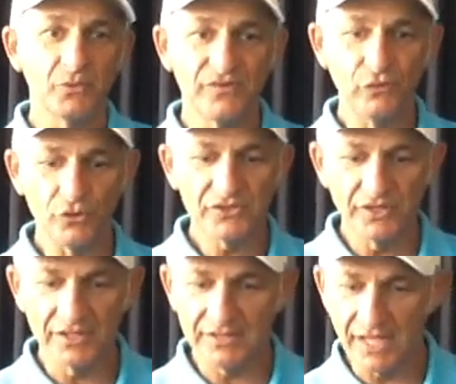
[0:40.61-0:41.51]
We've looked
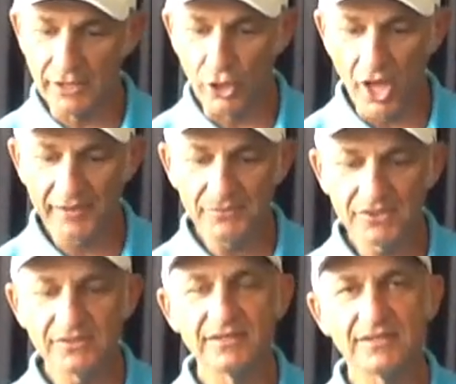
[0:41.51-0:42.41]
at
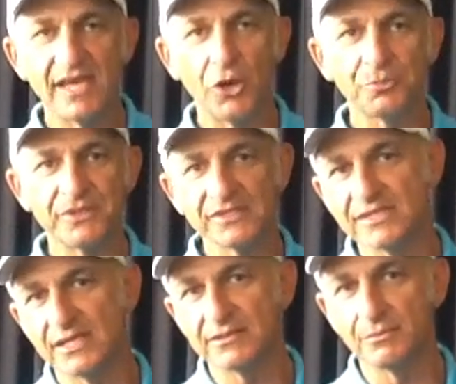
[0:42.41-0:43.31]
alignment, helping us
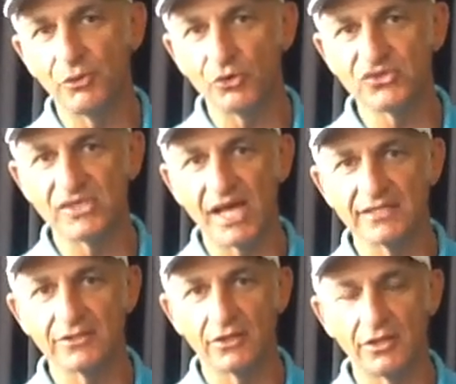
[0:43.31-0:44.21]
get the ball
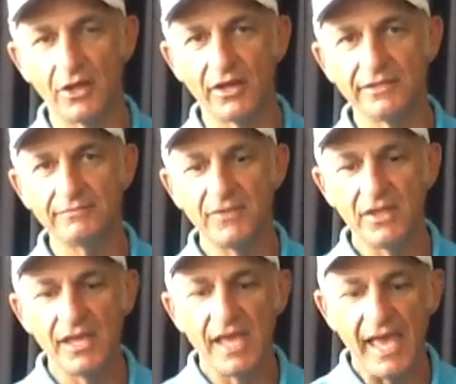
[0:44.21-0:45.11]
started on line.
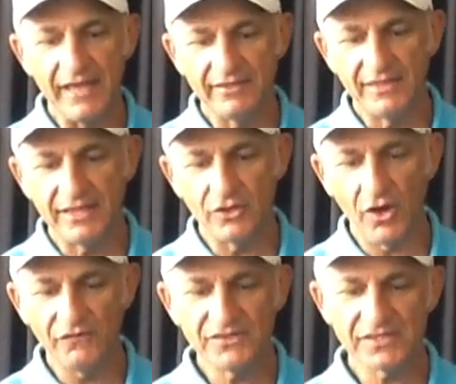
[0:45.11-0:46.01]
And then
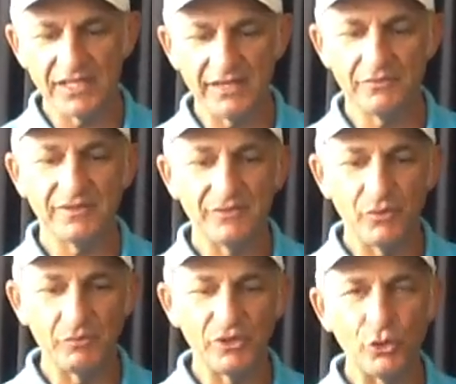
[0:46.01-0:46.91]
obviously,
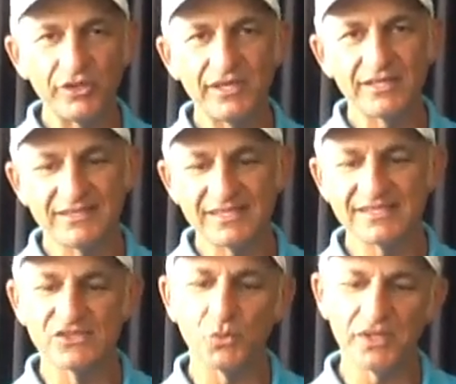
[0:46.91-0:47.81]
when we're looking at
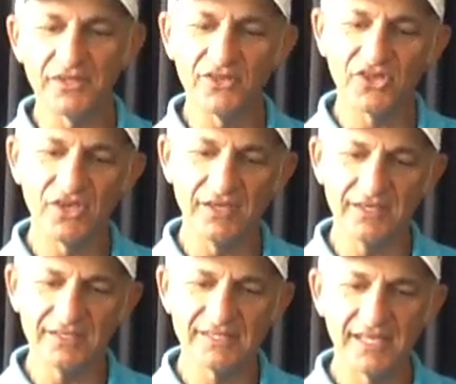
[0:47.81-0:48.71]
distance, one of the
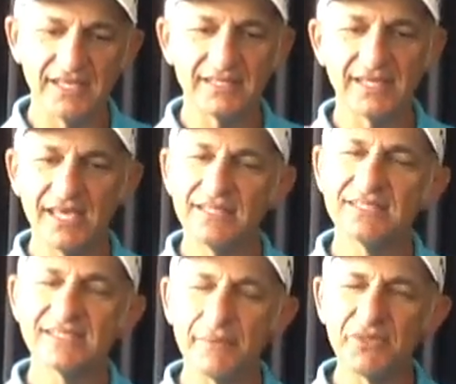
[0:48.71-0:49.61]
keys, and again,
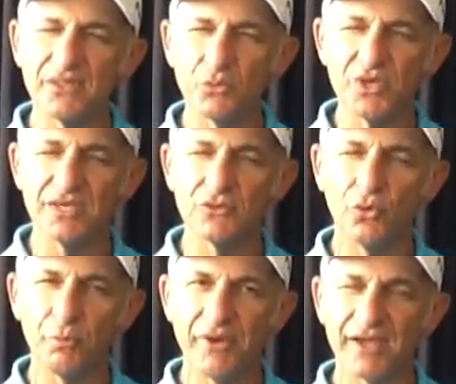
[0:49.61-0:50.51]
there's something that we can
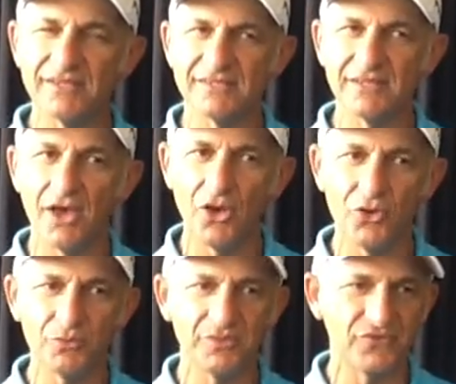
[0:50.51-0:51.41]
all practice at
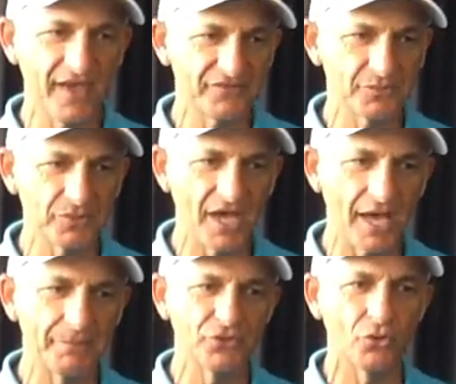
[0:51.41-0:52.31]
home if you have some
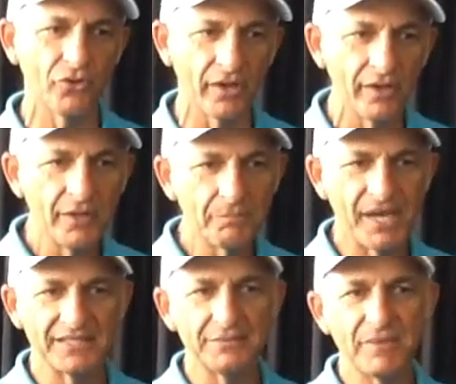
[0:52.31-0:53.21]
carpet or a
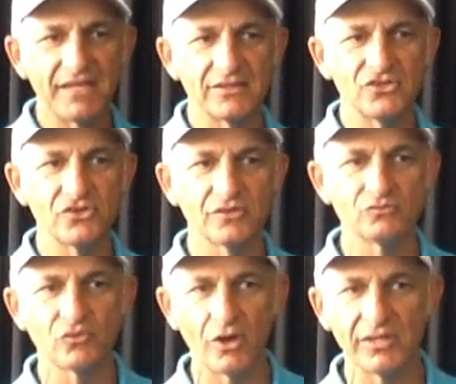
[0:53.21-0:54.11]
putting mat that you
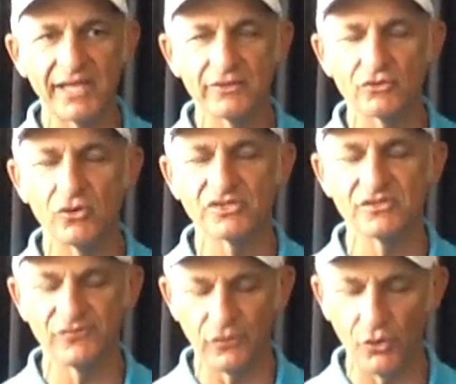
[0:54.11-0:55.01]
can roll out across
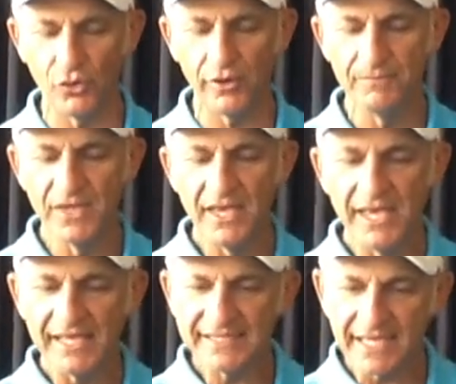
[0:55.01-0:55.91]
the floor,
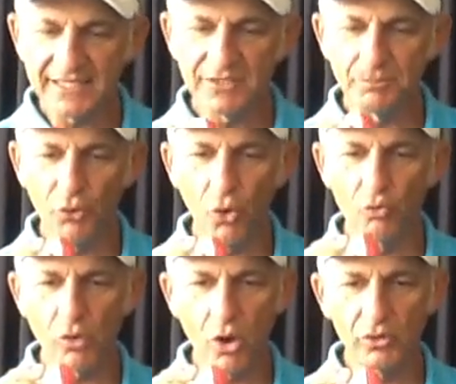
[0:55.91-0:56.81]
is getting the
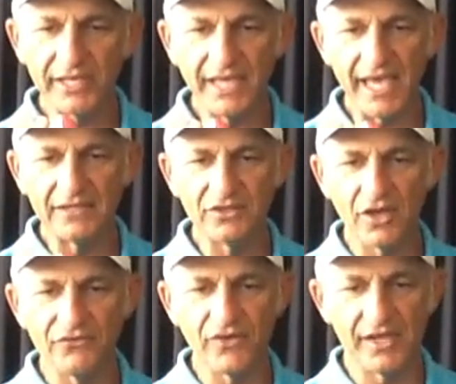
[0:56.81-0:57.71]
ball rolling end
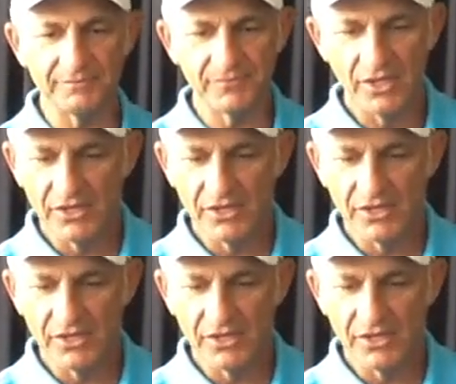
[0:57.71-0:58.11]
over end.